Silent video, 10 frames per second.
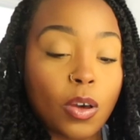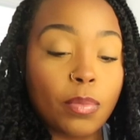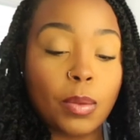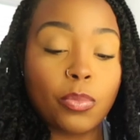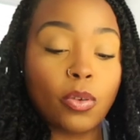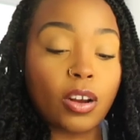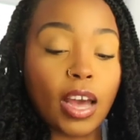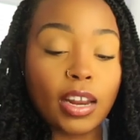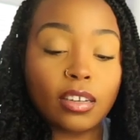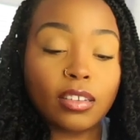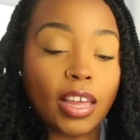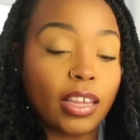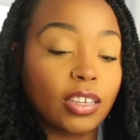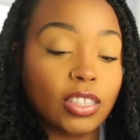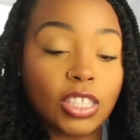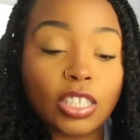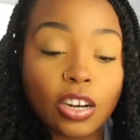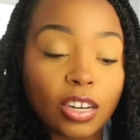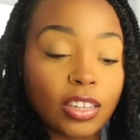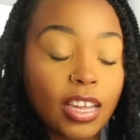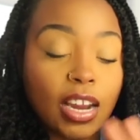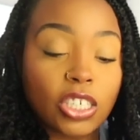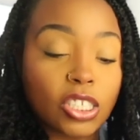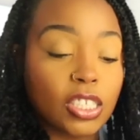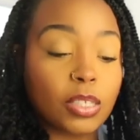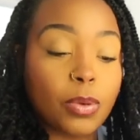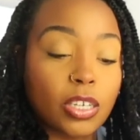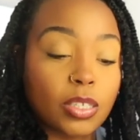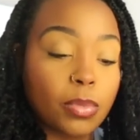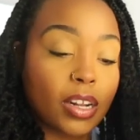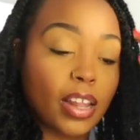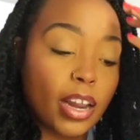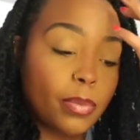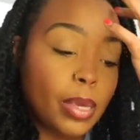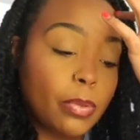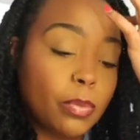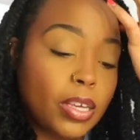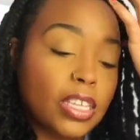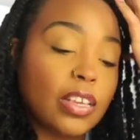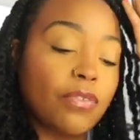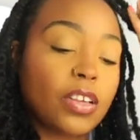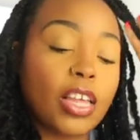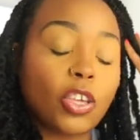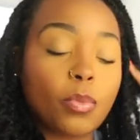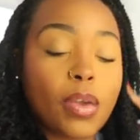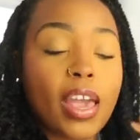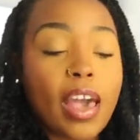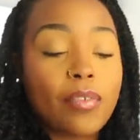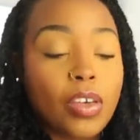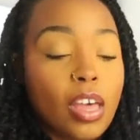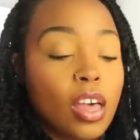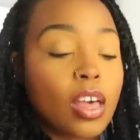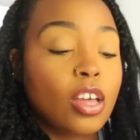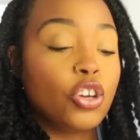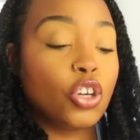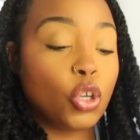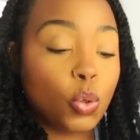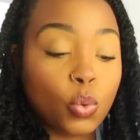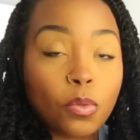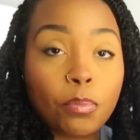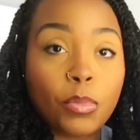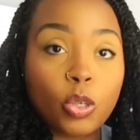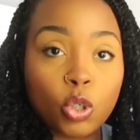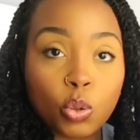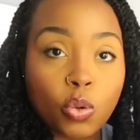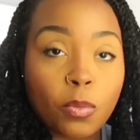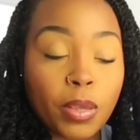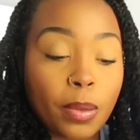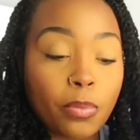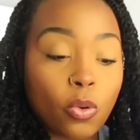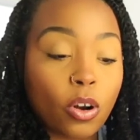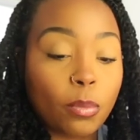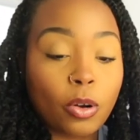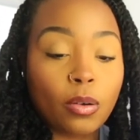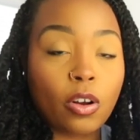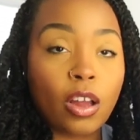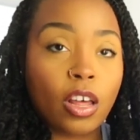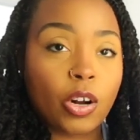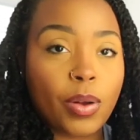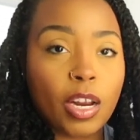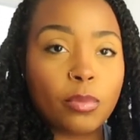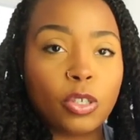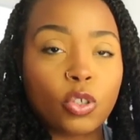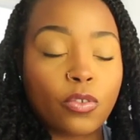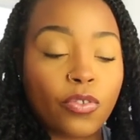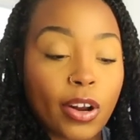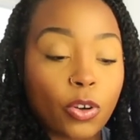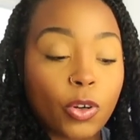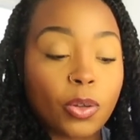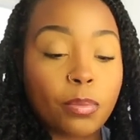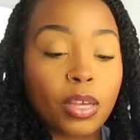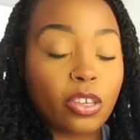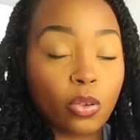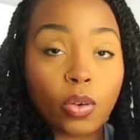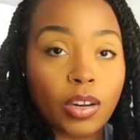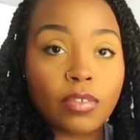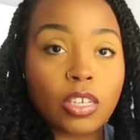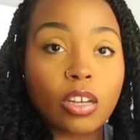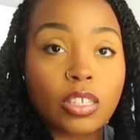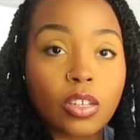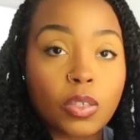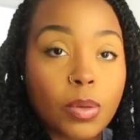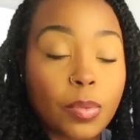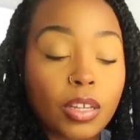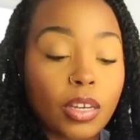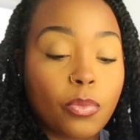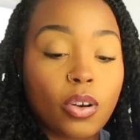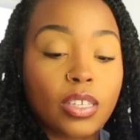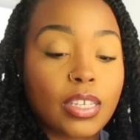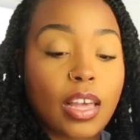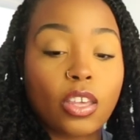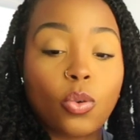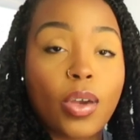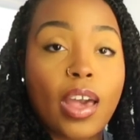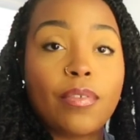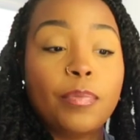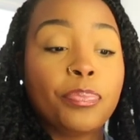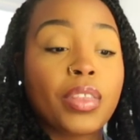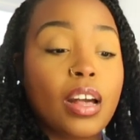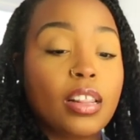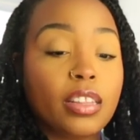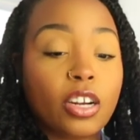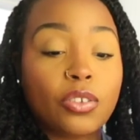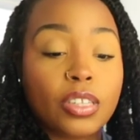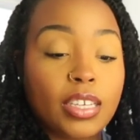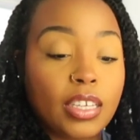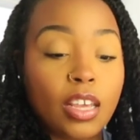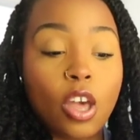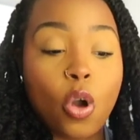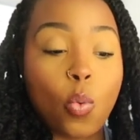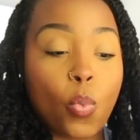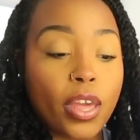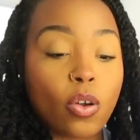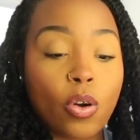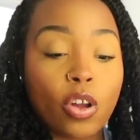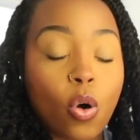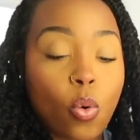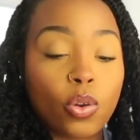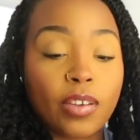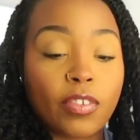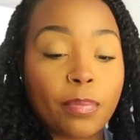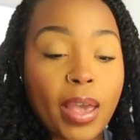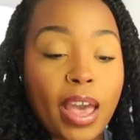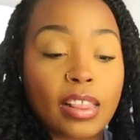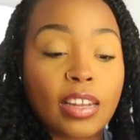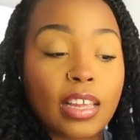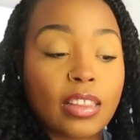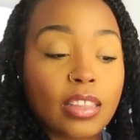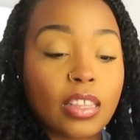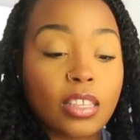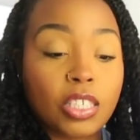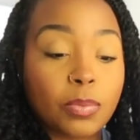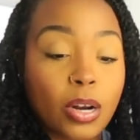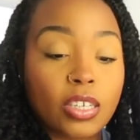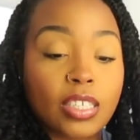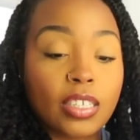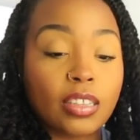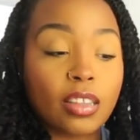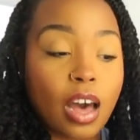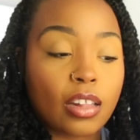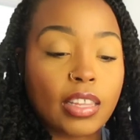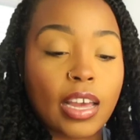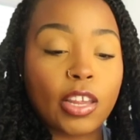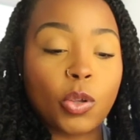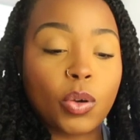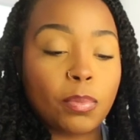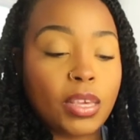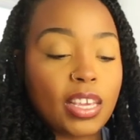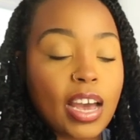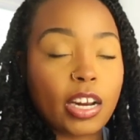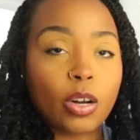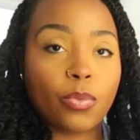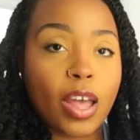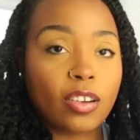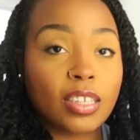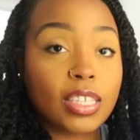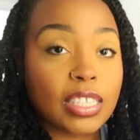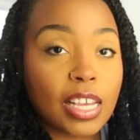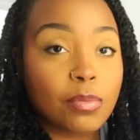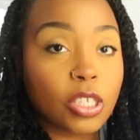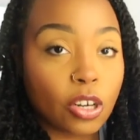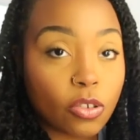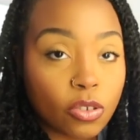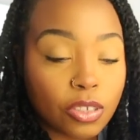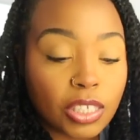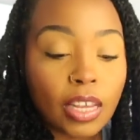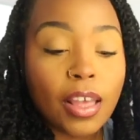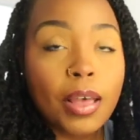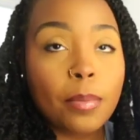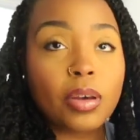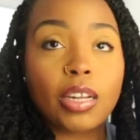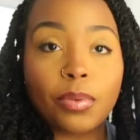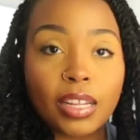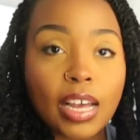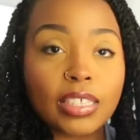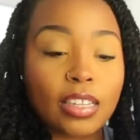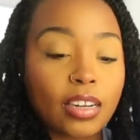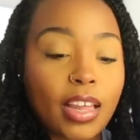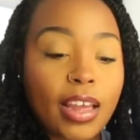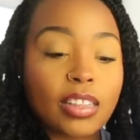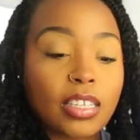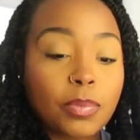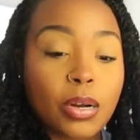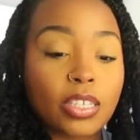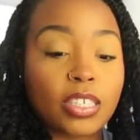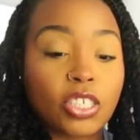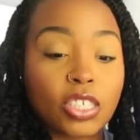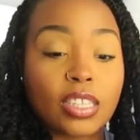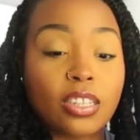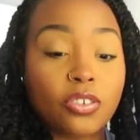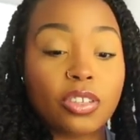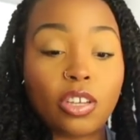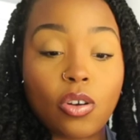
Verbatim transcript: on. People are kind of like concerned, like not just this person, but a lot of people, because I feel like you may have new mutual people or, or hung around a mutual friend group, but you don't even talk to those people anymore. It's like you have literally went on a whole different path and i think this person thought that you would be kind of around in the same circles but they're realizing they're like this person is just literally